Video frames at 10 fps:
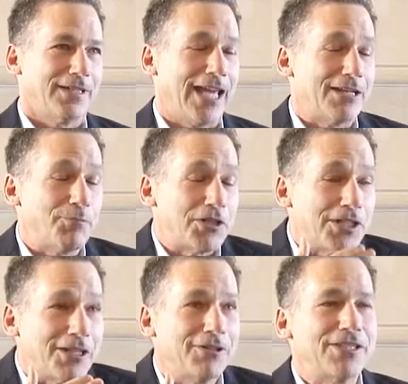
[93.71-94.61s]
and
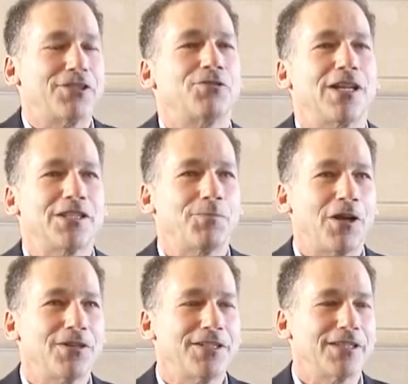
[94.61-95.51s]
particularly as a
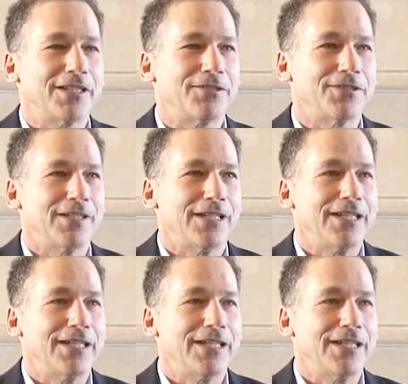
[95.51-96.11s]
transpartisan leader,